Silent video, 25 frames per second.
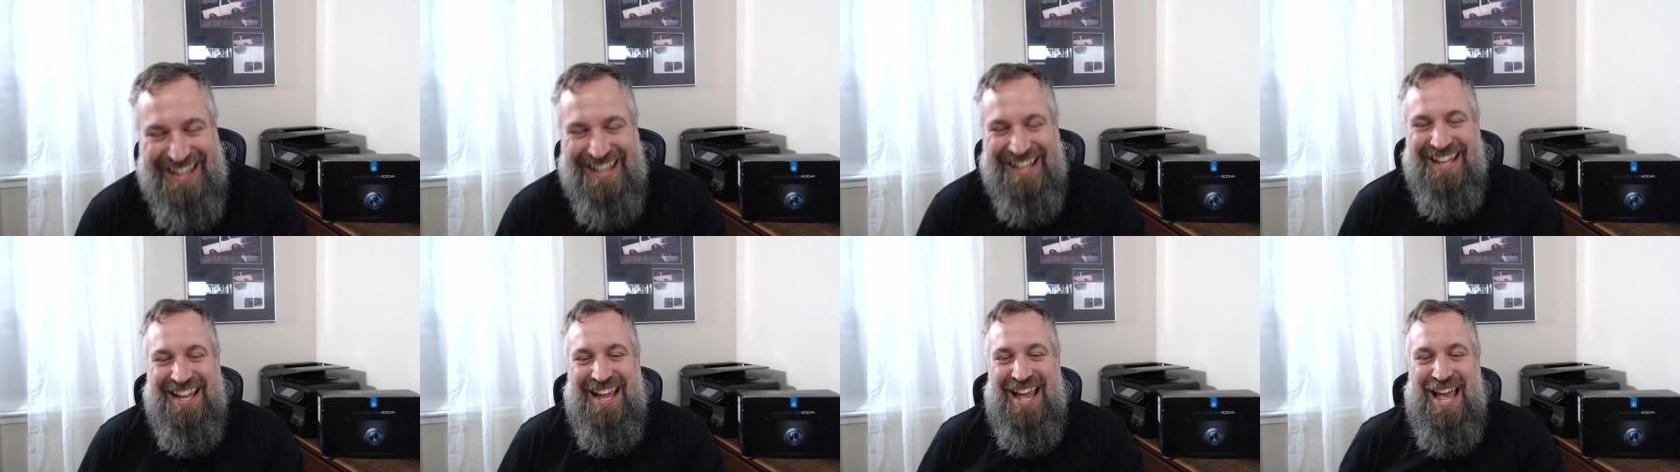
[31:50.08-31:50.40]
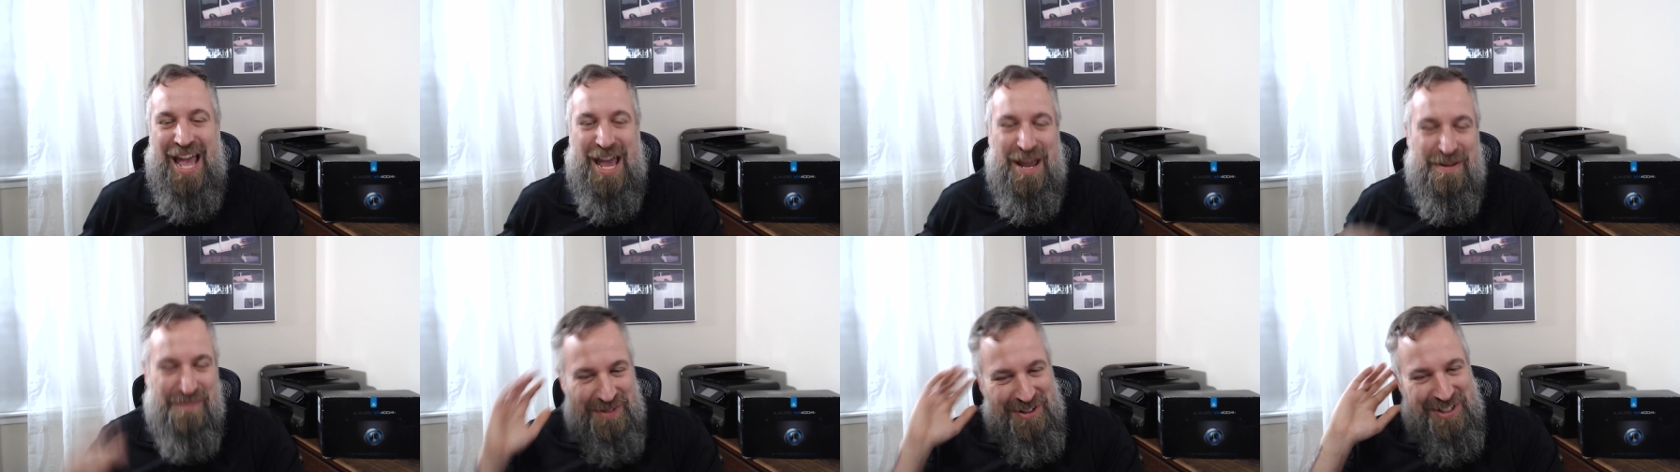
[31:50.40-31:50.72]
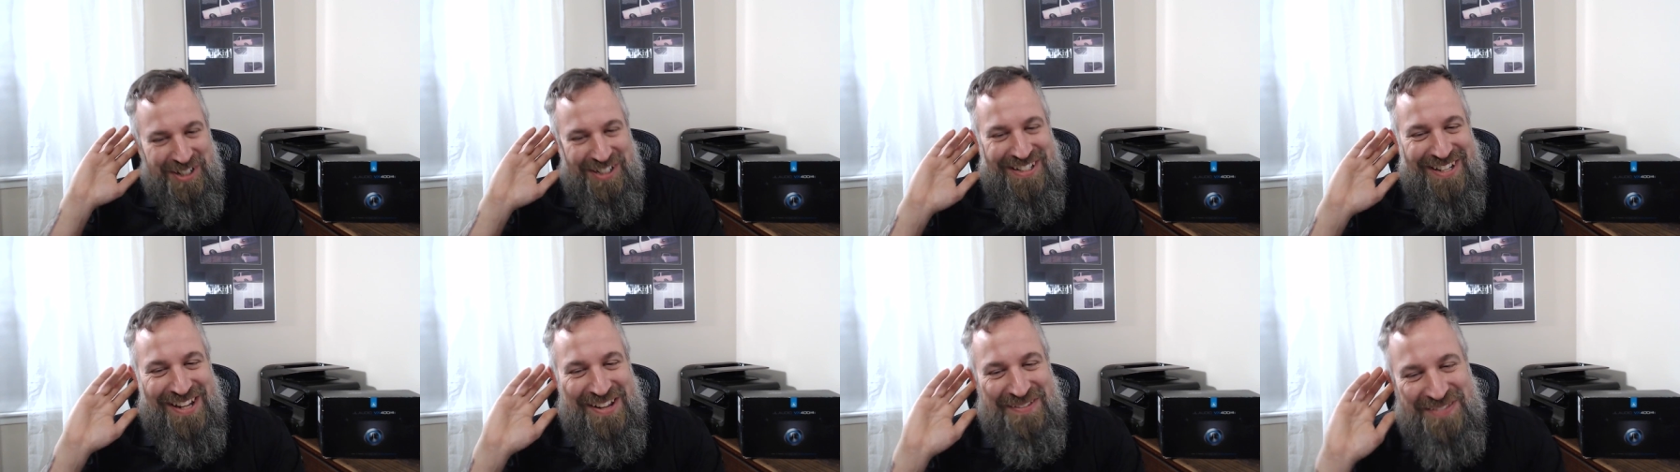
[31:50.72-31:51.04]
add
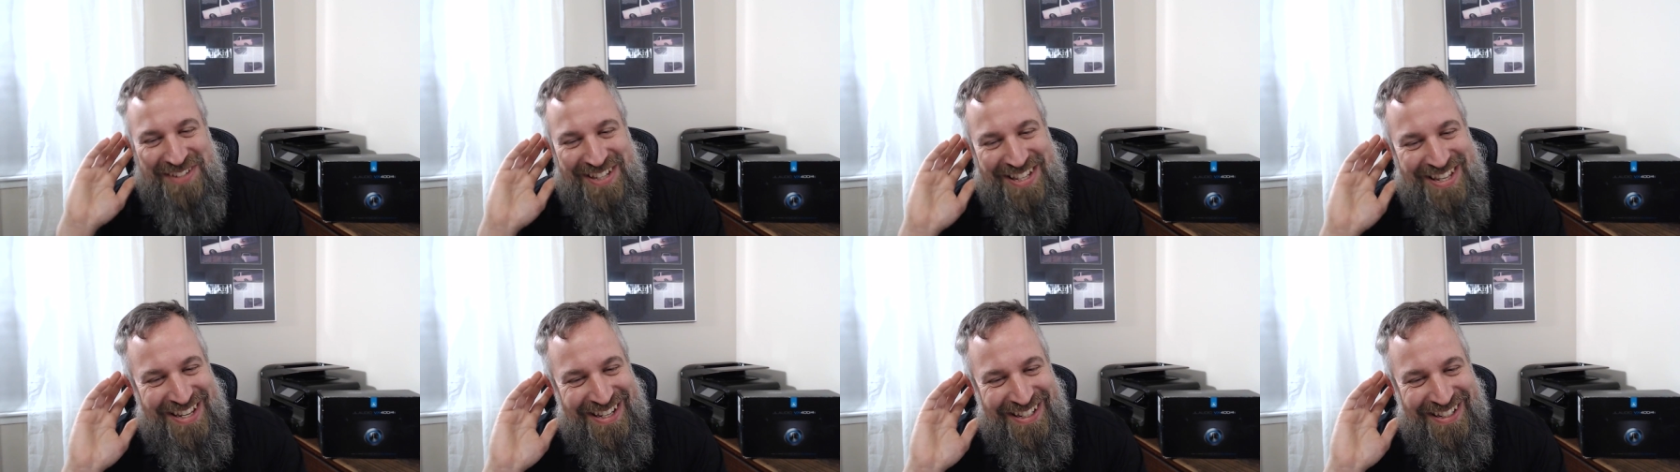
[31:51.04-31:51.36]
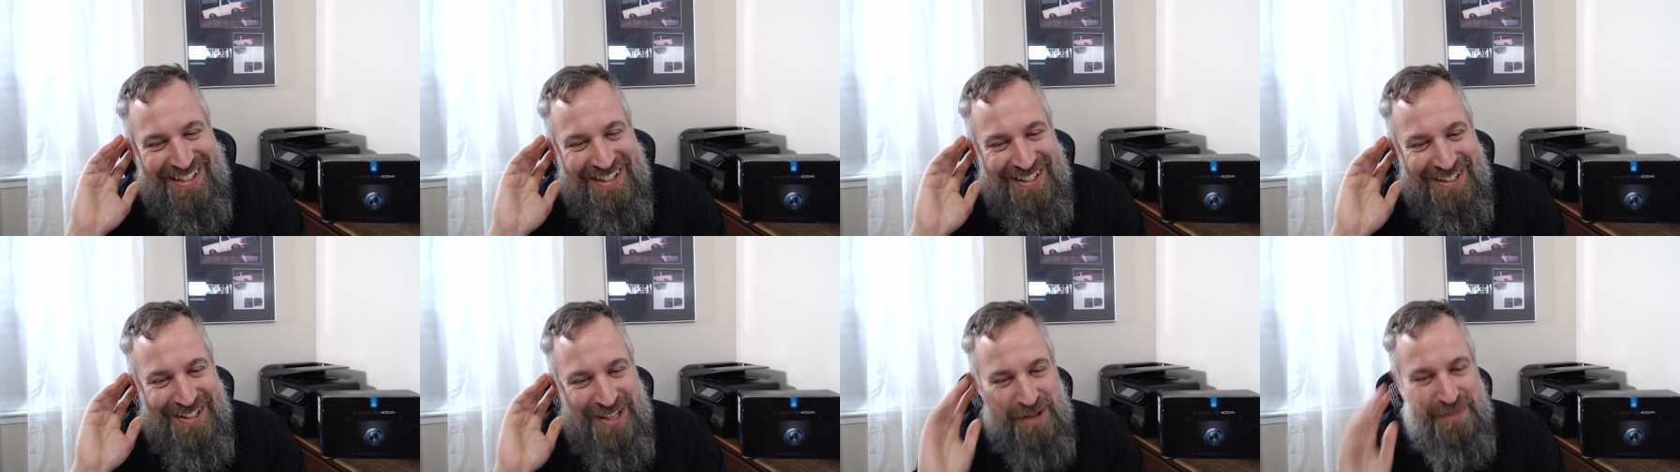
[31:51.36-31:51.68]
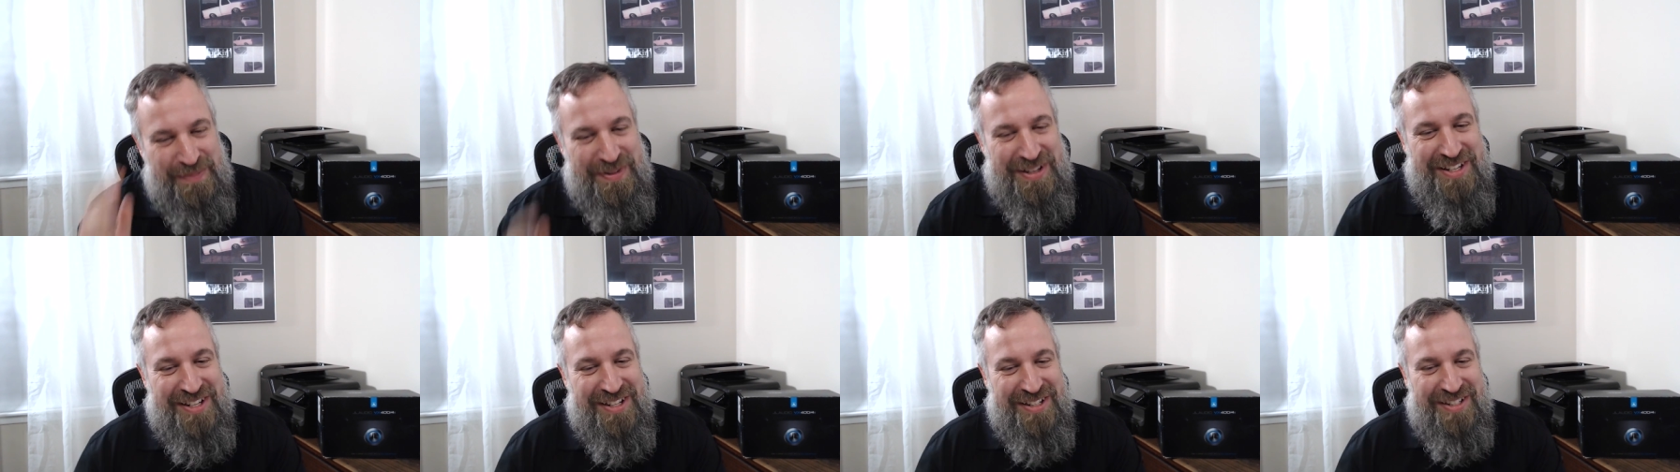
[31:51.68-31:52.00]
more subs to the
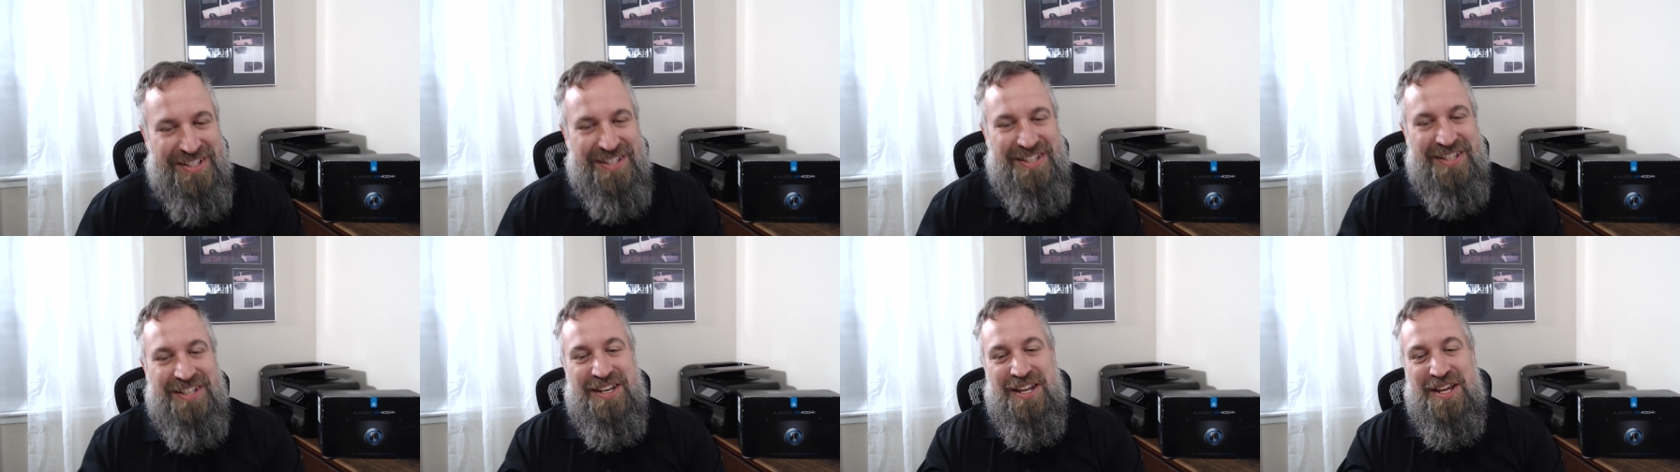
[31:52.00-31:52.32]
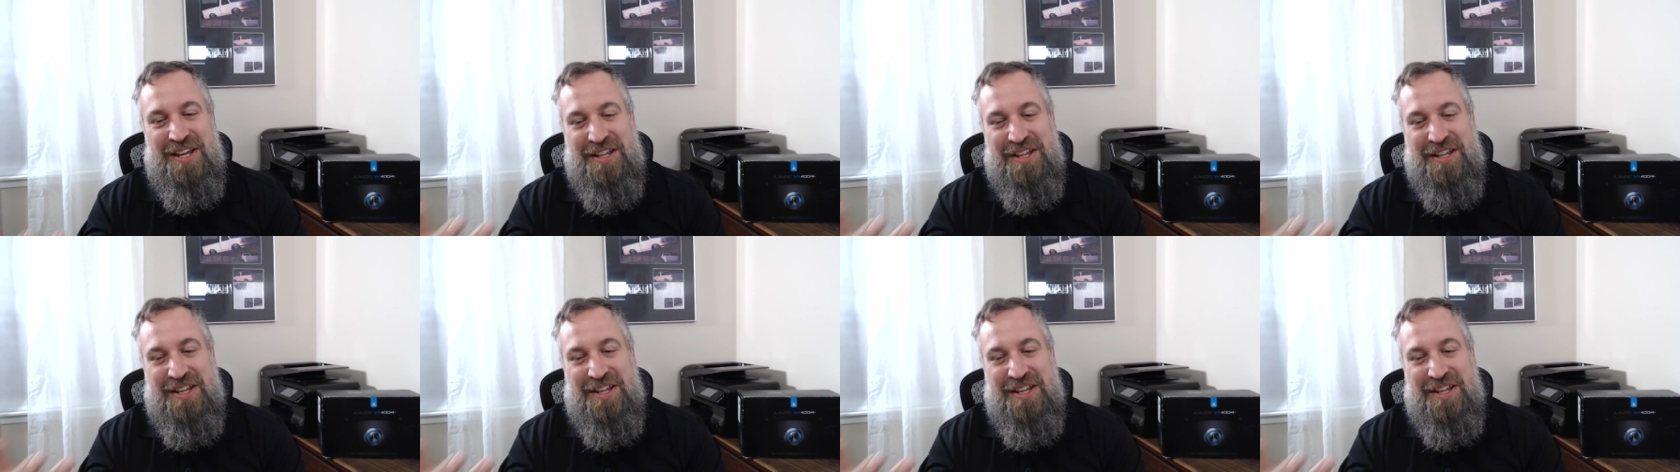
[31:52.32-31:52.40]
system and just